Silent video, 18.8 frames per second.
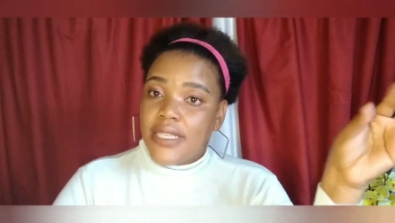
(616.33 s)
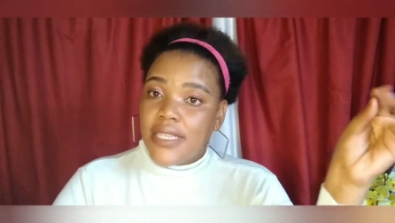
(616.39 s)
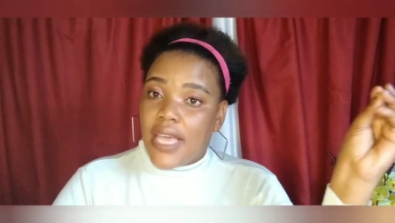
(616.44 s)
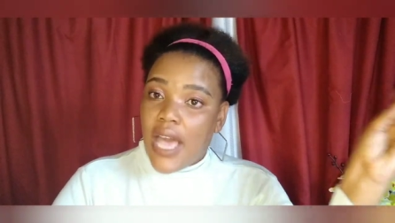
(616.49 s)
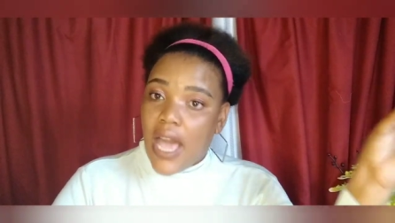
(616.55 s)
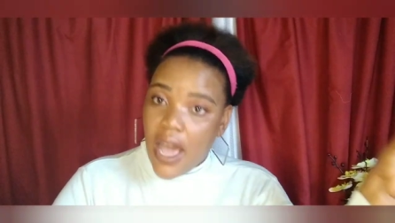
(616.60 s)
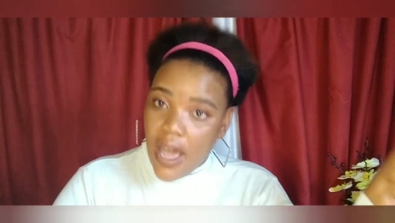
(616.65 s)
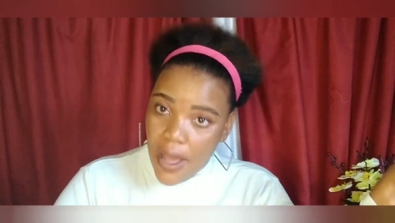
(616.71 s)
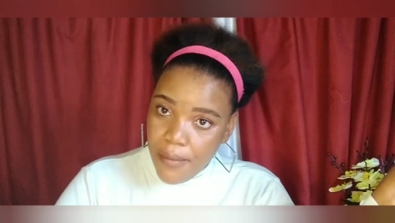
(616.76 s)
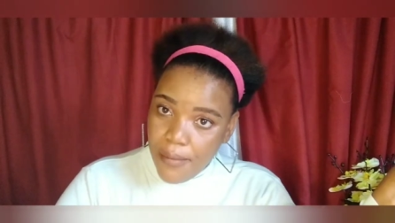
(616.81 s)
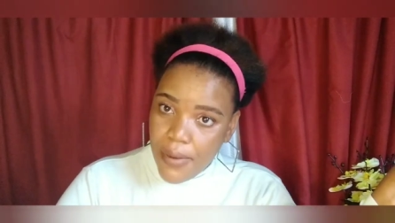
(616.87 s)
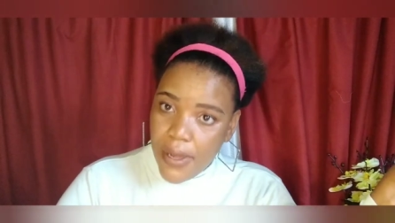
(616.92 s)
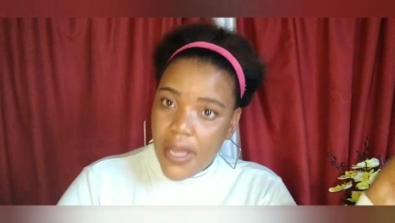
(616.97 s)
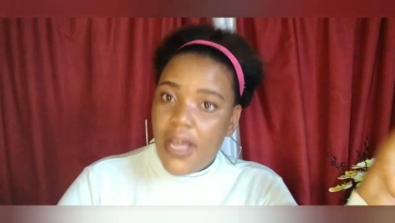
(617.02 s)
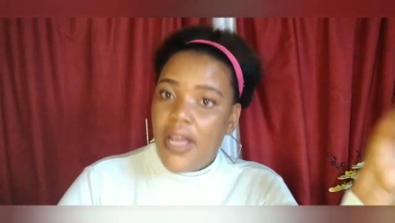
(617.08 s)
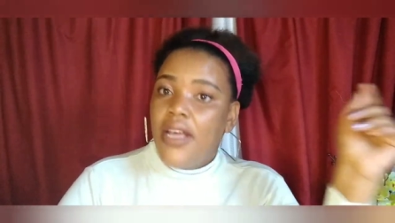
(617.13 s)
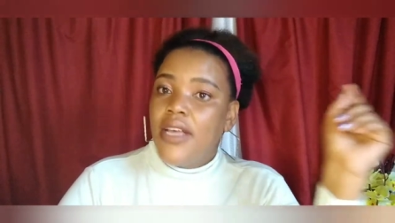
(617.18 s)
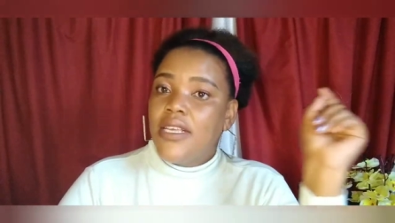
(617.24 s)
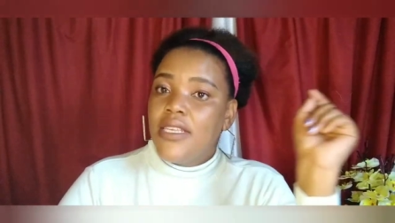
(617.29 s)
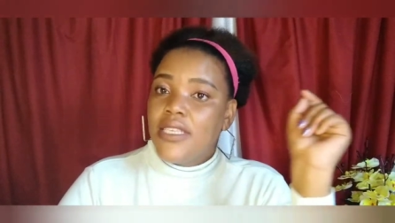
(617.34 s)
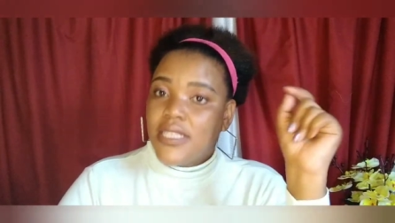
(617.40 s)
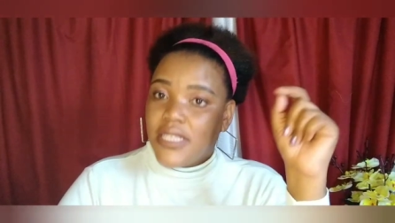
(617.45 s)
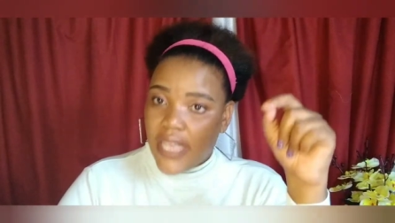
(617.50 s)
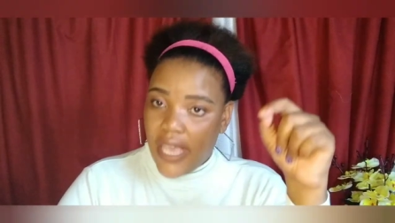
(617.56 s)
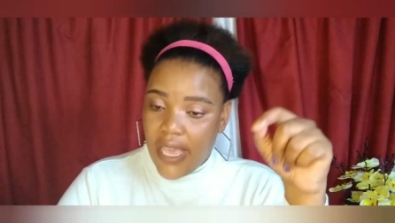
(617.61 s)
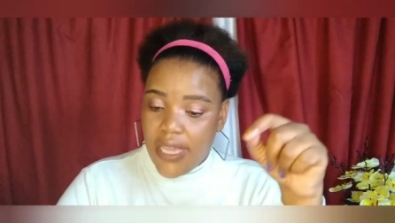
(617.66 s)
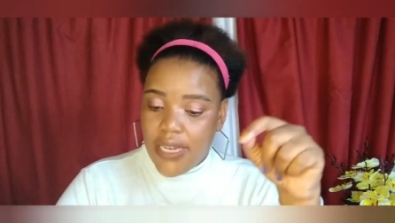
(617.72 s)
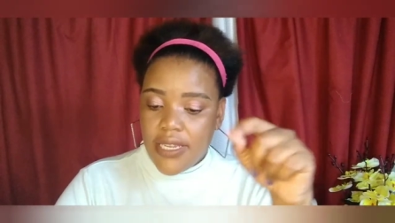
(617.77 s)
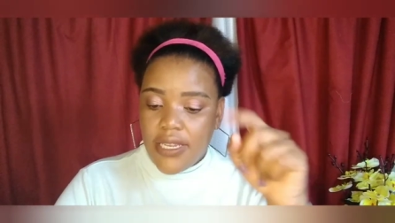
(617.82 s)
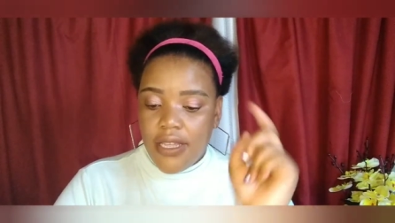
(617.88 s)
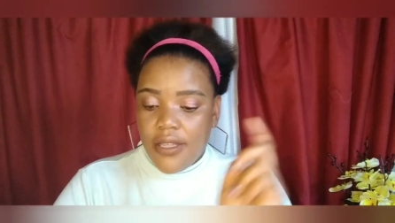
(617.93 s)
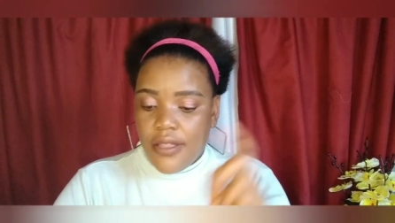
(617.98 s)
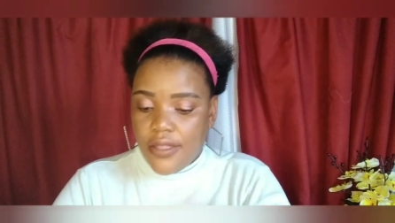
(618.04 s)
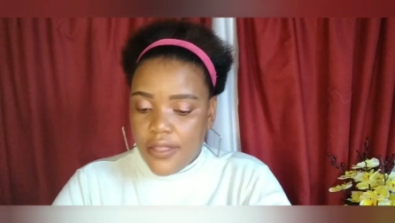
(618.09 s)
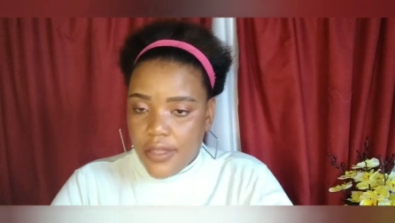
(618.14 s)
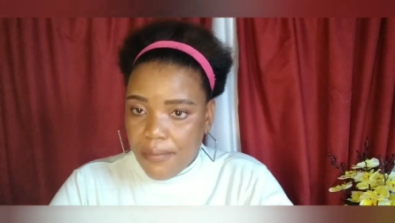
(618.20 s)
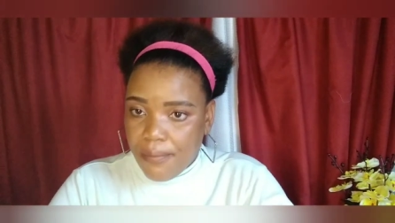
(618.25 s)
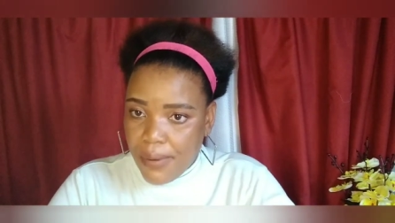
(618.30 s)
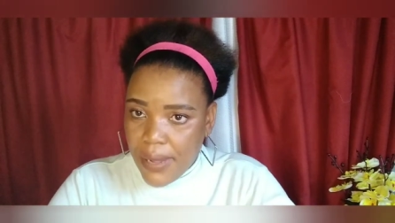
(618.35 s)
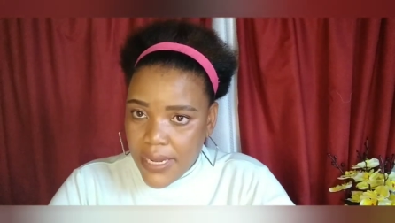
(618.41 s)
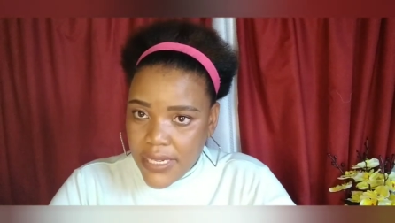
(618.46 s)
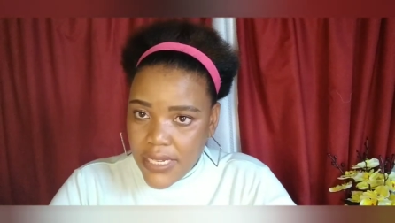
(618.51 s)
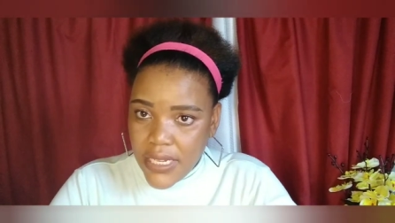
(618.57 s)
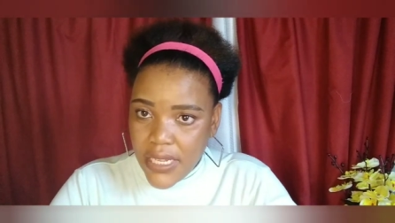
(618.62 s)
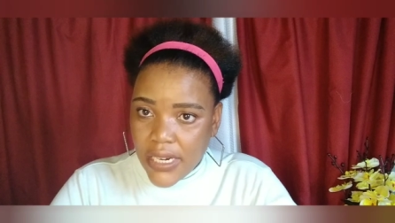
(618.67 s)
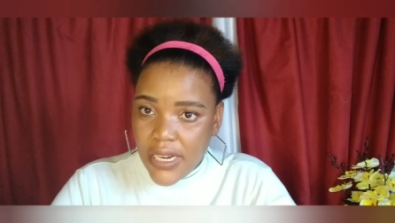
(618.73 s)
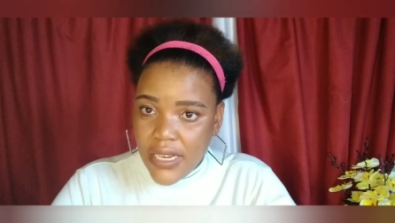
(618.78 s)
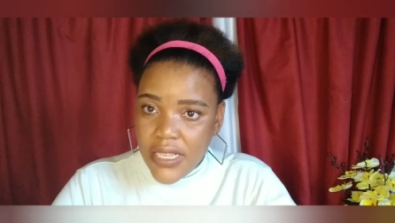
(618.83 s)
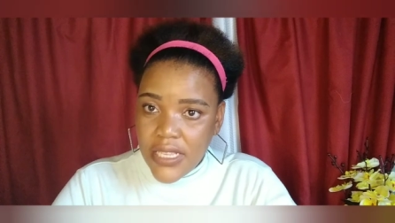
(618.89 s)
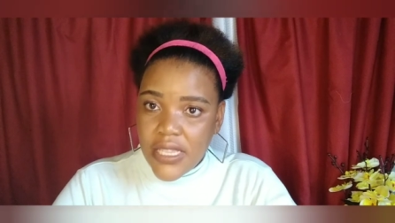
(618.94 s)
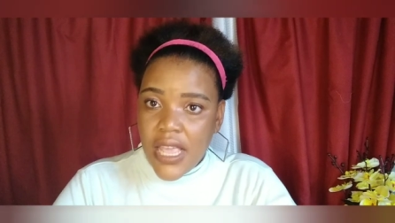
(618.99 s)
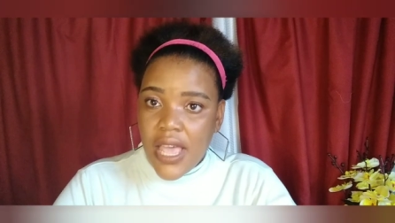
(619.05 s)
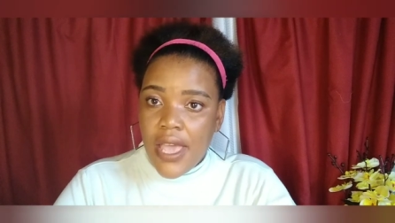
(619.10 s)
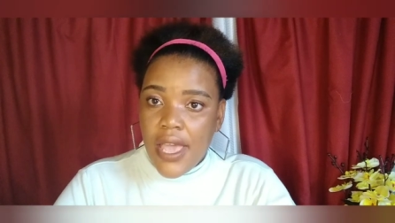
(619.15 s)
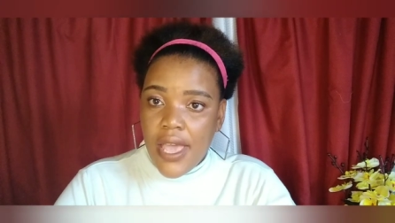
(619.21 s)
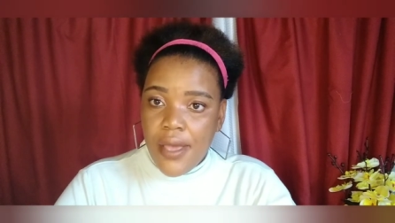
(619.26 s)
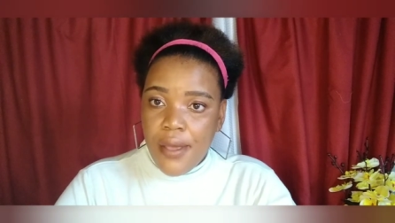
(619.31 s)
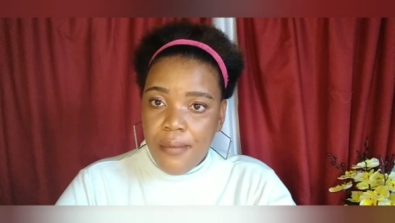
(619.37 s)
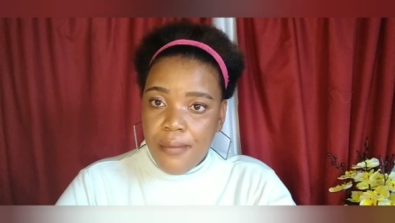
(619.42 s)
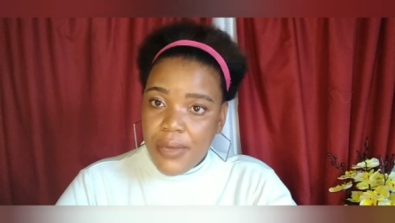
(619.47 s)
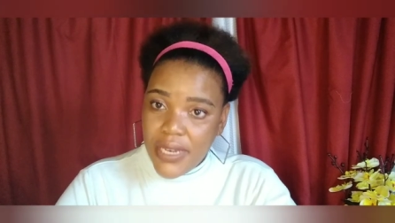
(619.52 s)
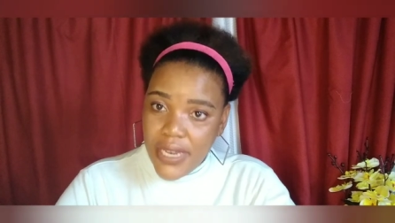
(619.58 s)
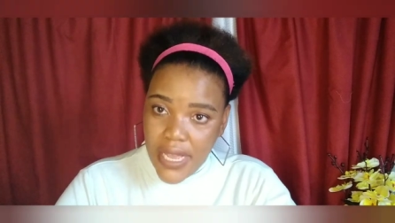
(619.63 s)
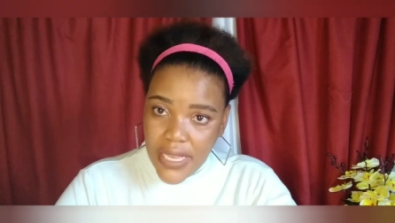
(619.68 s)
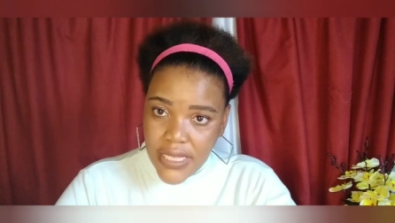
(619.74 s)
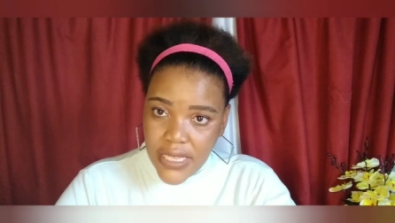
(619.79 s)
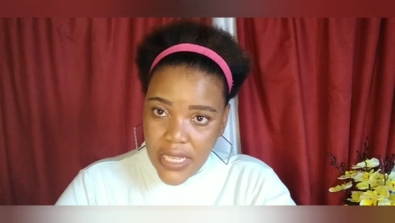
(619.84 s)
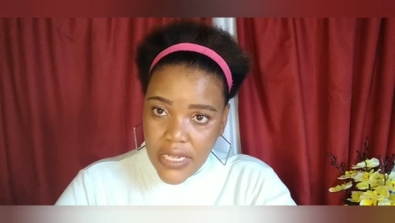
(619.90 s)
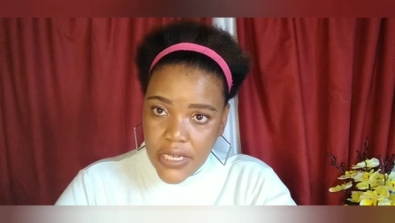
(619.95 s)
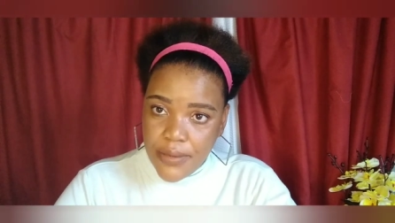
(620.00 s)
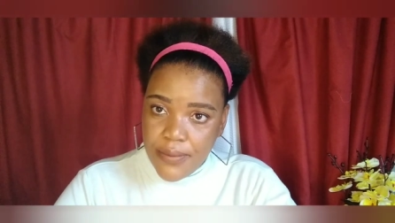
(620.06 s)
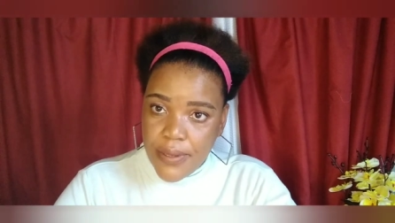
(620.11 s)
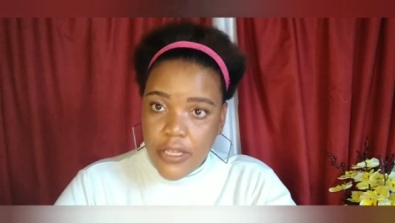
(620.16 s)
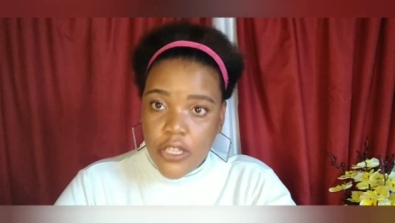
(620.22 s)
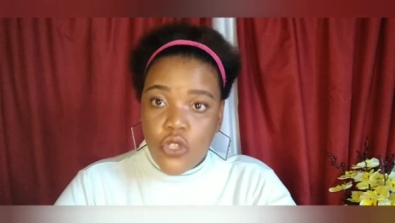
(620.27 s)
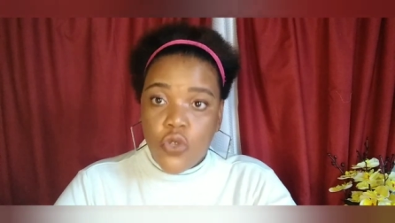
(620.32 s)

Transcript: Khama said the party released a media statement.